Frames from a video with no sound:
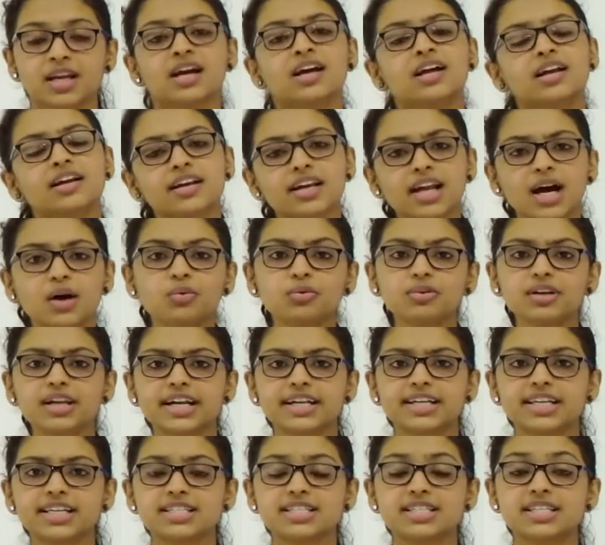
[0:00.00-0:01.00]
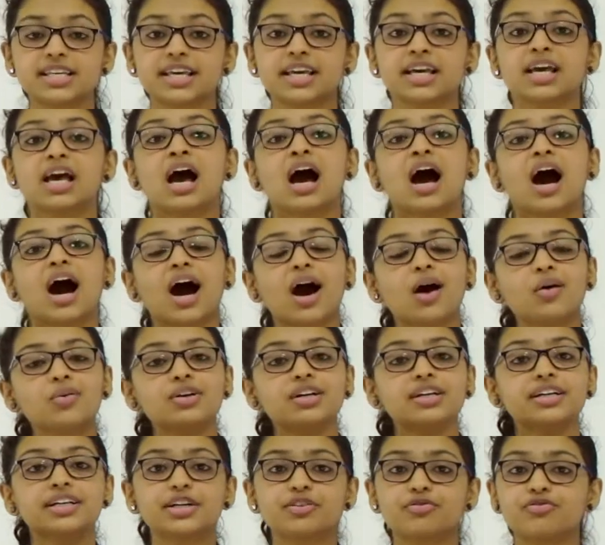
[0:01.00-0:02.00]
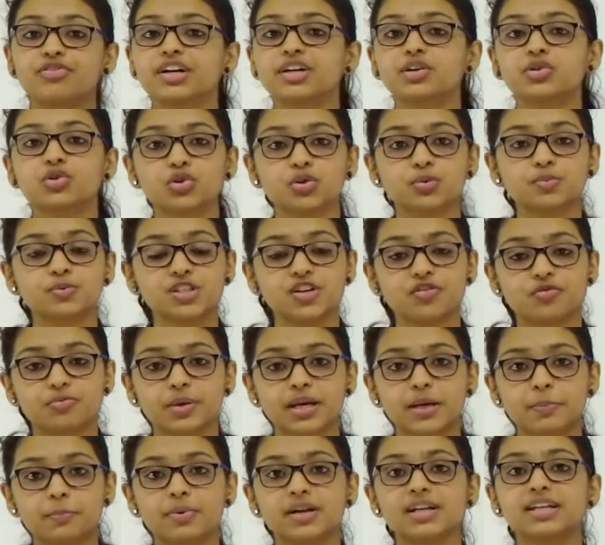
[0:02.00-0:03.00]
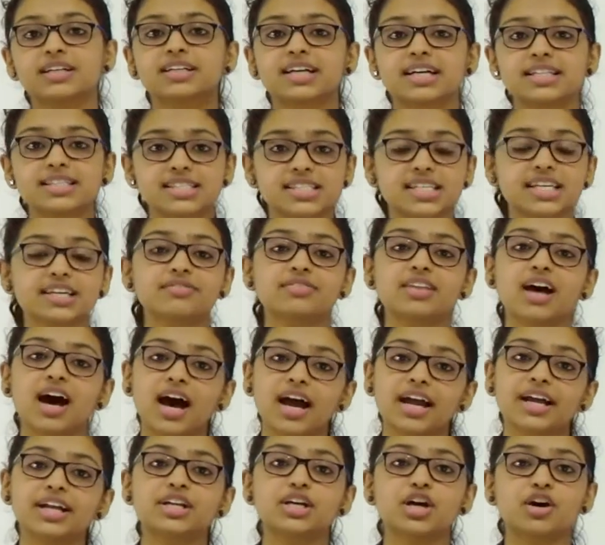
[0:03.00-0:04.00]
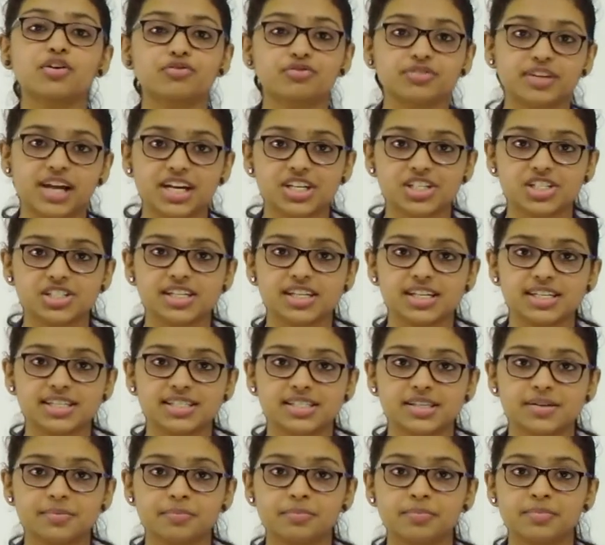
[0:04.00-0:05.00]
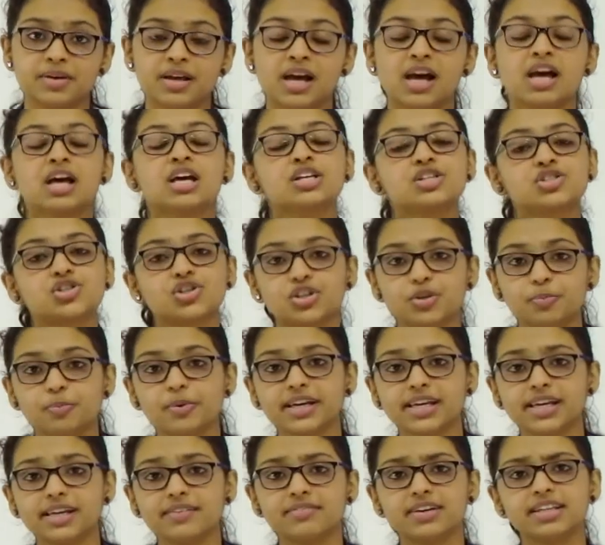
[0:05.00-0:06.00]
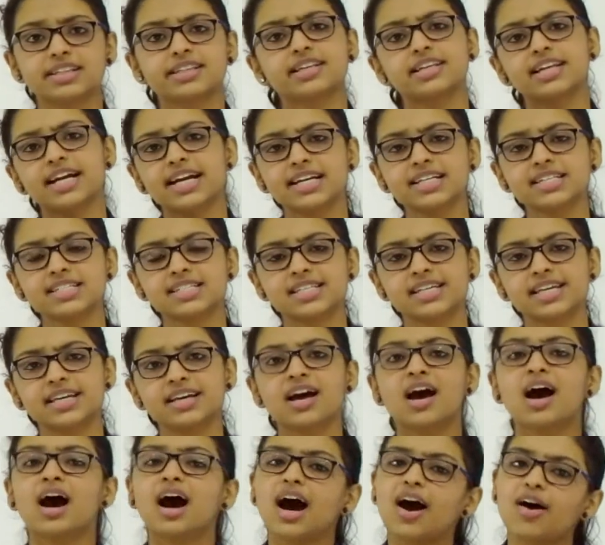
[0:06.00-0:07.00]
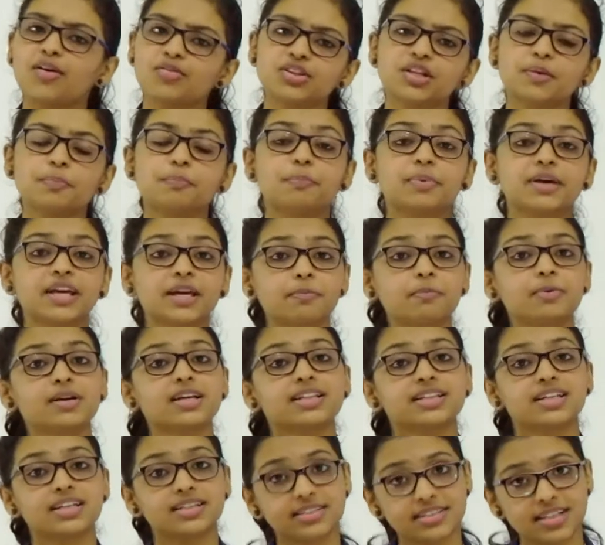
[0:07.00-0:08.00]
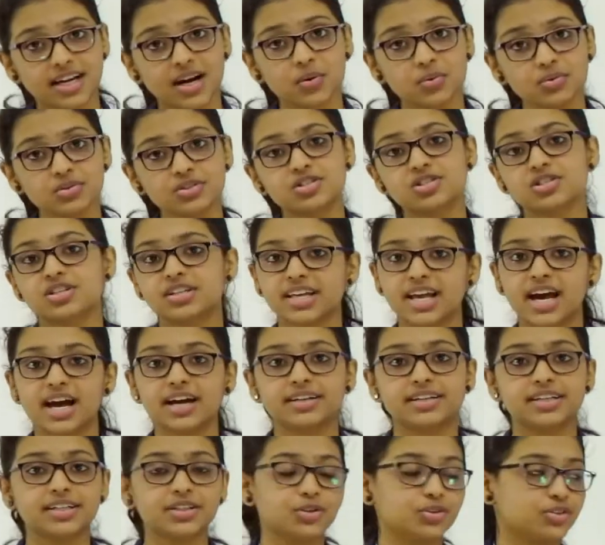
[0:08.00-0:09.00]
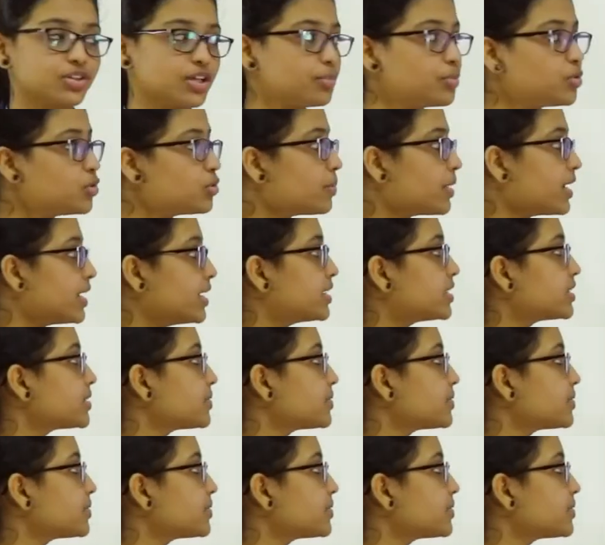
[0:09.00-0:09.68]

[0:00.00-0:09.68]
Now let us see how did different groups of people conceive the idea of nationalism. So, to begin with, let us see how the people in the towns reacted to the movement.